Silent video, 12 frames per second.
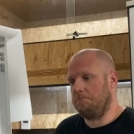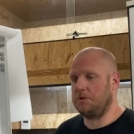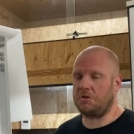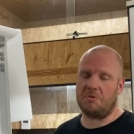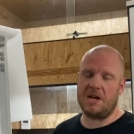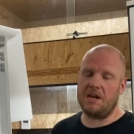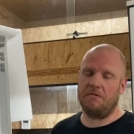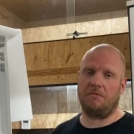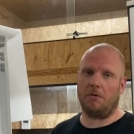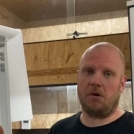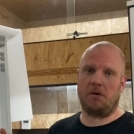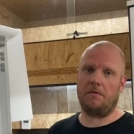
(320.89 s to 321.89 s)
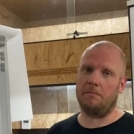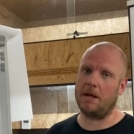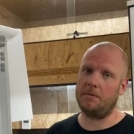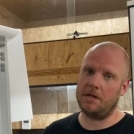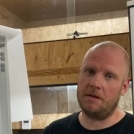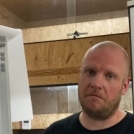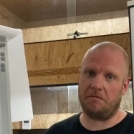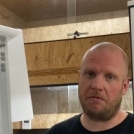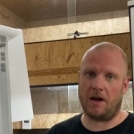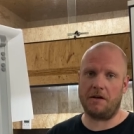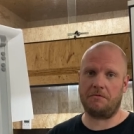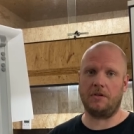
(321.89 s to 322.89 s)
three, four, maybe even
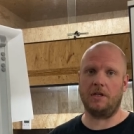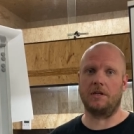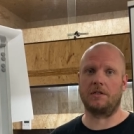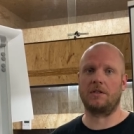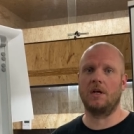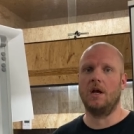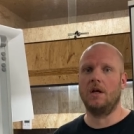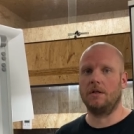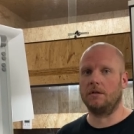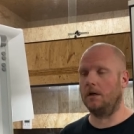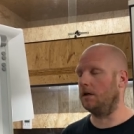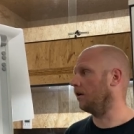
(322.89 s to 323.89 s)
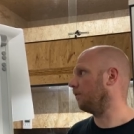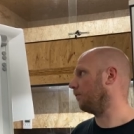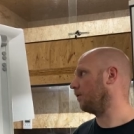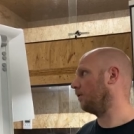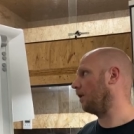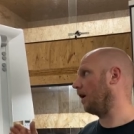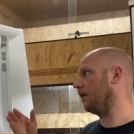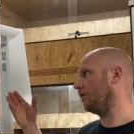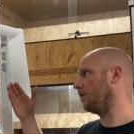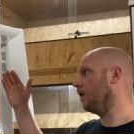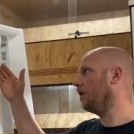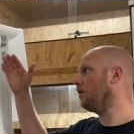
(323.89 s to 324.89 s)
five years um,
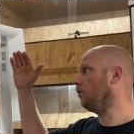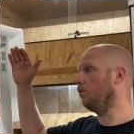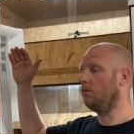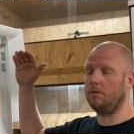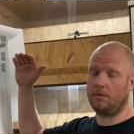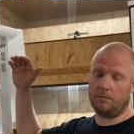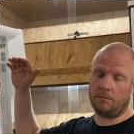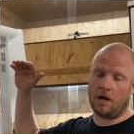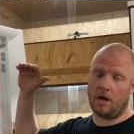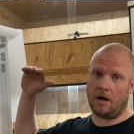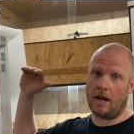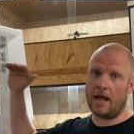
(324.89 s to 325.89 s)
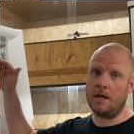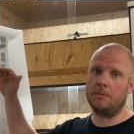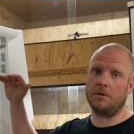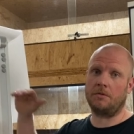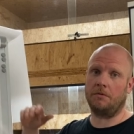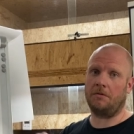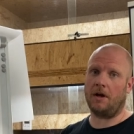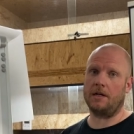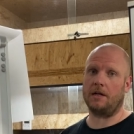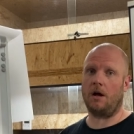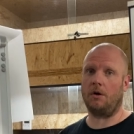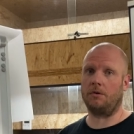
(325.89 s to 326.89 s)
till you are able to
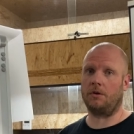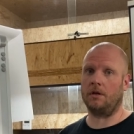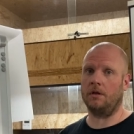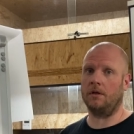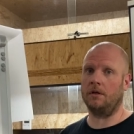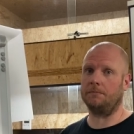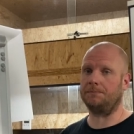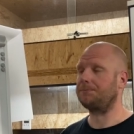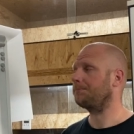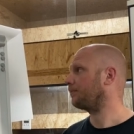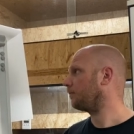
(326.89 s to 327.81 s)
find out um,